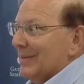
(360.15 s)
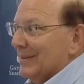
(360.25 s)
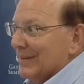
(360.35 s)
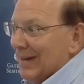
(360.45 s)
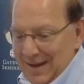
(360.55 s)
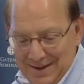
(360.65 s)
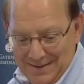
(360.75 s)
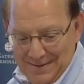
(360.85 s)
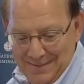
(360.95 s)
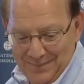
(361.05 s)
Okay. Yes.
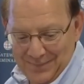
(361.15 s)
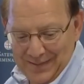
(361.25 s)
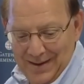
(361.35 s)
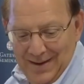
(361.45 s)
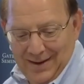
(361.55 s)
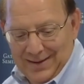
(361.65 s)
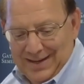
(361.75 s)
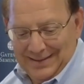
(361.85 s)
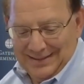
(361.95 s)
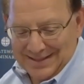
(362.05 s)
Yeah. All
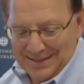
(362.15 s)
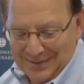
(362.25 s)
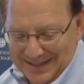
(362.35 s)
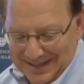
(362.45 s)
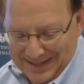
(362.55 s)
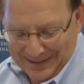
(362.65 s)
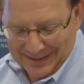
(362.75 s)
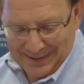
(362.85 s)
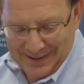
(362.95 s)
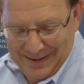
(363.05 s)
right. Let's see what it
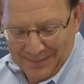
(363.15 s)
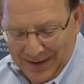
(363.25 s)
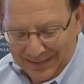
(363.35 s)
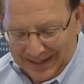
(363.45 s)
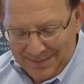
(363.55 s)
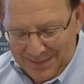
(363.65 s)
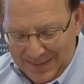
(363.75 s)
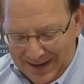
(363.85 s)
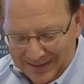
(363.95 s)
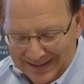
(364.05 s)
says. Now it came
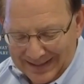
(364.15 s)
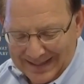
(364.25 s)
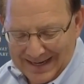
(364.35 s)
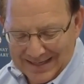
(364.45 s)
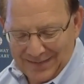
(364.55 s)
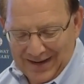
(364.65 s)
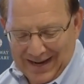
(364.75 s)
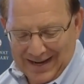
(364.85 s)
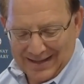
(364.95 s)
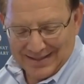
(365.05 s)
about in the days of
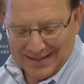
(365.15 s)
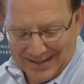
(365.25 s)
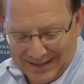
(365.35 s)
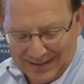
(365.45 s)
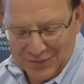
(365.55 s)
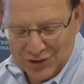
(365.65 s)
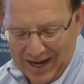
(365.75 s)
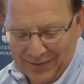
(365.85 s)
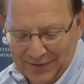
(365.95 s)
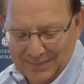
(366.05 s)
Ahaz, the son of
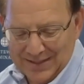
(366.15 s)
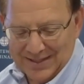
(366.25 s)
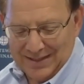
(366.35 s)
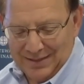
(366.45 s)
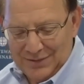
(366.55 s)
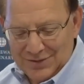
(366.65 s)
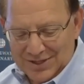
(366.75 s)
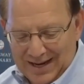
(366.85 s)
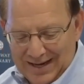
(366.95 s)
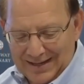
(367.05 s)
Jotham, the son of
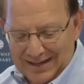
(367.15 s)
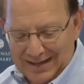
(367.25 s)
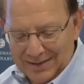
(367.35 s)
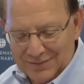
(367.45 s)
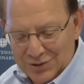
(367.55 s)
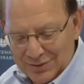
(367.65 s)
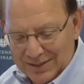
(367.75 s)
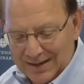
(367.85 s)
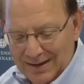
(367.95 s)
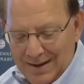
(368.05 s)
Uzziah, king of
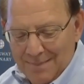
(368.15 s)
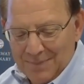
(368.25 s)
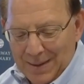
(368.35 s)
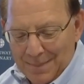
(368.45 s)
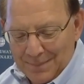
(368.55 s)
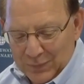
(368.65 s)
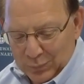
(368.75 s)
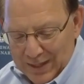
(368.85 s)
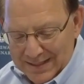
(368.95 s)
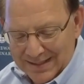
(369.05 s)
Judah, that
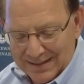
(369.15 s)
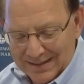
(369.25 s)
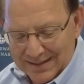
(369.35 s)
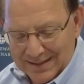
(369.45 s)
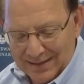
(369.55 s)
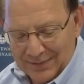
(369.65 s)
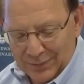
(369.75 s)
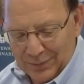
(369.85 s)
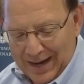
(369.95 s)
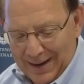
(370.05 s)
Rezin, the son of
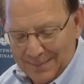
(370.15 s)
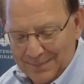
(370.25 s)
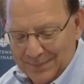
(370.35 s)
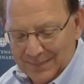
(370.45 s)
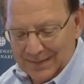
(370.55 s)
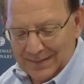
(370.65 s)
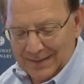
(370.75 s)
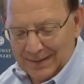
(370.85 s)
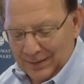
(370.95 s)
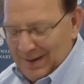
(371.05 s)
Aram,
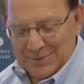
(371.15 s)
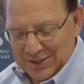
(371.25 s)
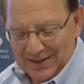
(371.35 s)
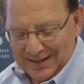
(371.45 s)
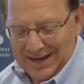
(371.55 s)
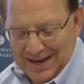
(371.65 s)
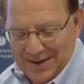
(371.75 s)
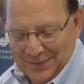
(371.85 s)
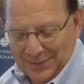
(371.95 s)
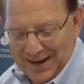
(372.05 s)
or I'm sorry, the king
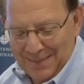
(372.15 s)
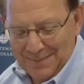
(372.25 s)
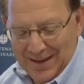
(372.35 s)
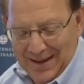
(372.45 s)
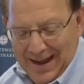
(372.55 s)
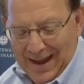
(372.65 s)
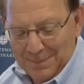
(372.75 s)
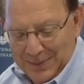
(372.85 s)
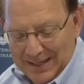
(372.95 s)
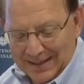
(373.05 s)
of Aram,
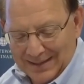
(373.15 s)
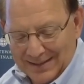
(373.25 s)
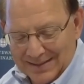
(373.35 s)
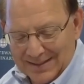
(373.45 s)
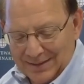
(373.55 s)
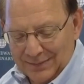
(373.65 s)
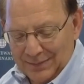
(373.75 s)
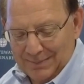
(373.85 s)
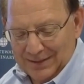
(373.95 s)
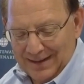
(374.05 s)
and Pekah, the son of
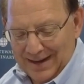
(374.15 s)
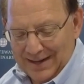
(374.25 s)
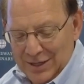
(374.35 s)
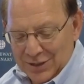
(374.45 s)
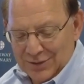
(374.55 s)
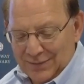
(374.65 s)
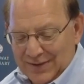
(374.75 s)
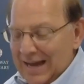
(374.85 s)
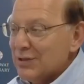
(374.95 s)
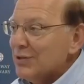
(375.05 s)
Remaliah. So you've
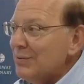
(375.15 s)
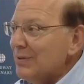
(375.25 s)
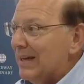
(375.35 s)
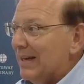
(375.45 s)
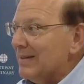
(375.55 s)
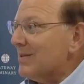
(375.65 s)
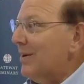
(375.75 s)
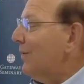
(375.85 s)
got two kings,